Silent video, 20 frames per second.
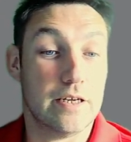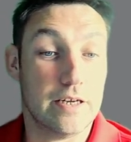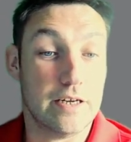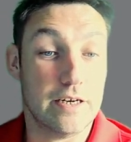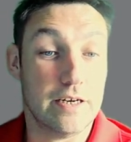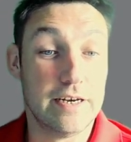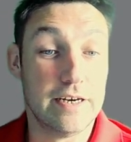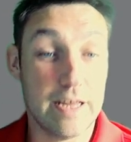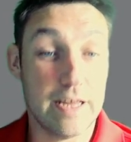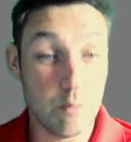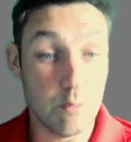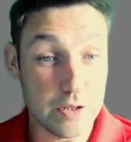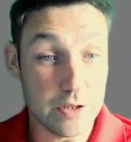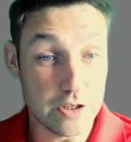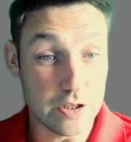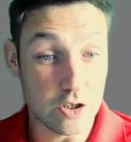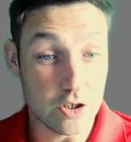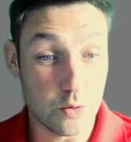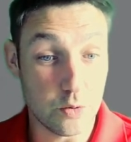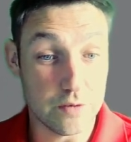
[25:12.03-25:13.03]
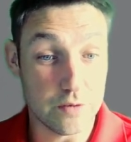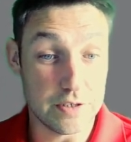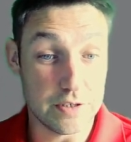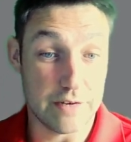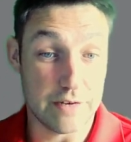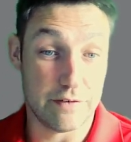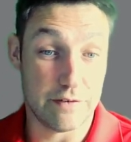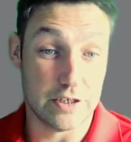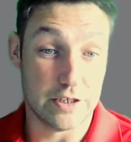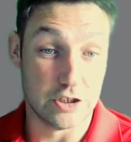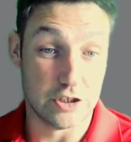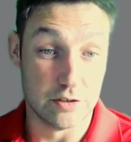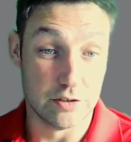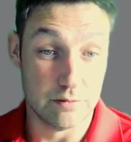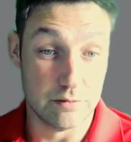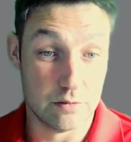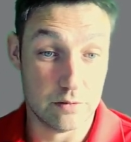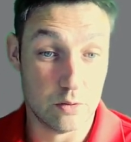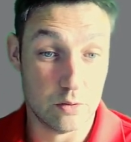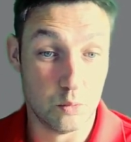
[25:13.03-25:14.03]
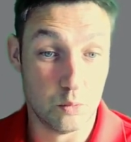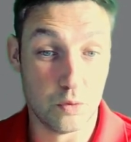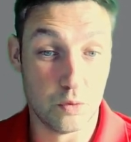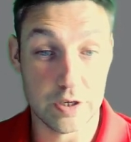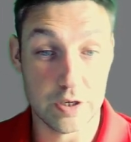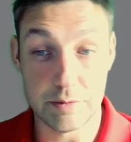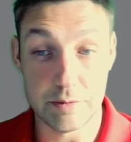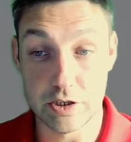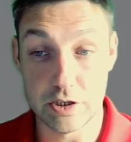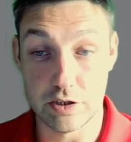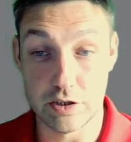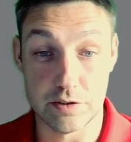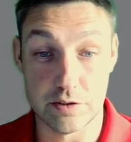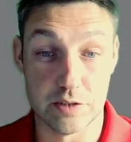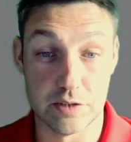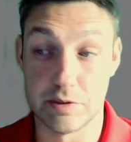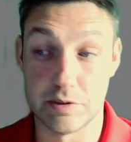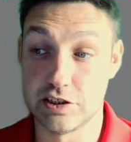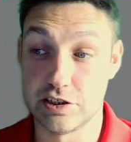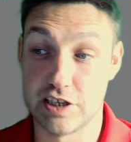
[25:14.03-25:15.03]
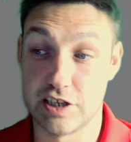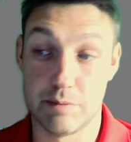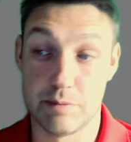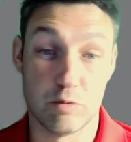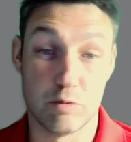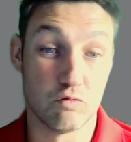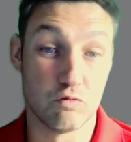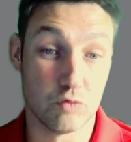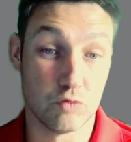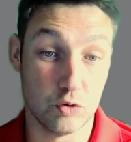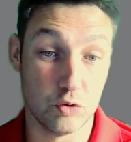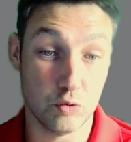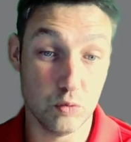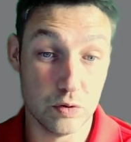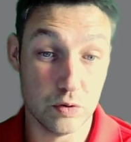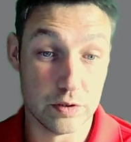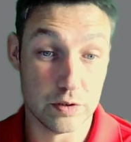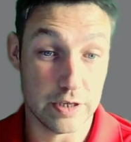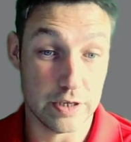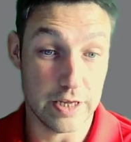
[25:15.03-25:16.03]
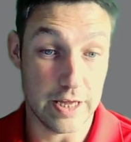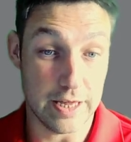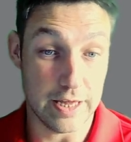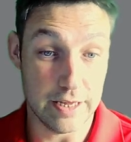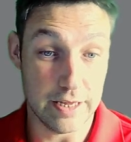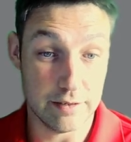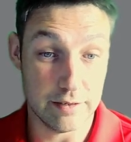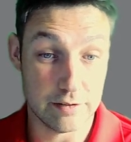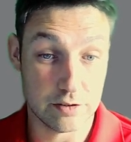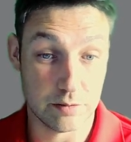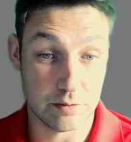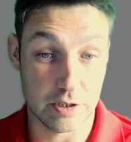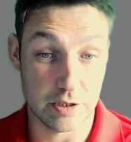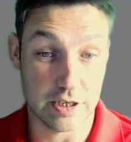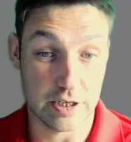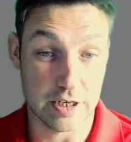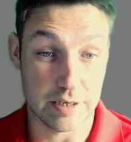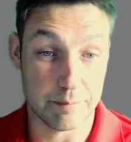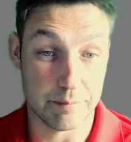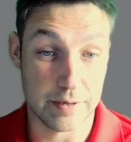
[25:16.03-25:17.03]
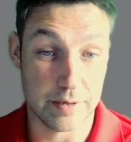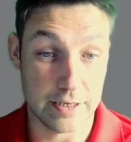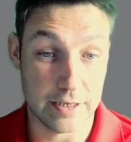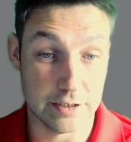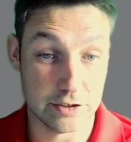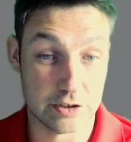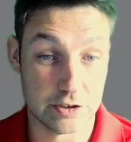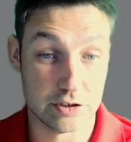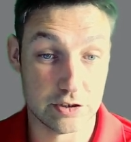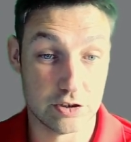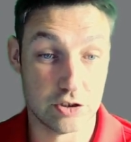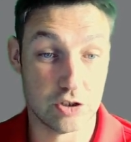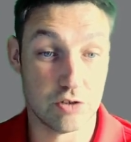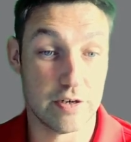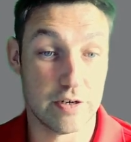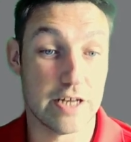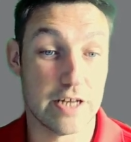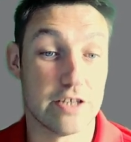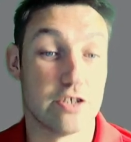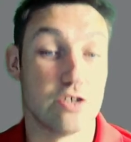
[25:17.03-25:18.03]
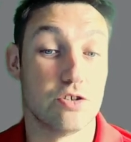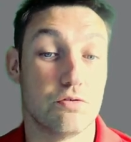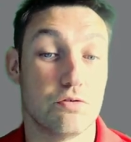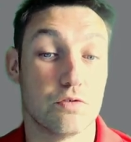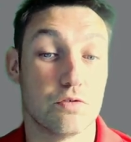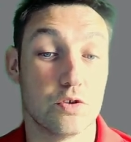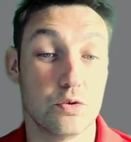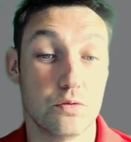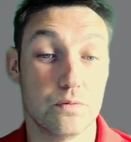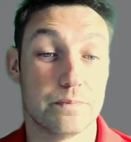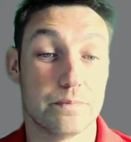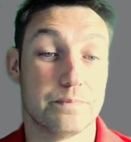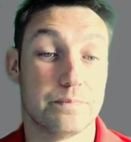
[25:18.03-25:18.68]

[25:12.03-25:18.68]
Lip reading: Now within the query definition, what I'm going to do is I'm going to set up a rule here. So I'm going to click plus to create a new rule.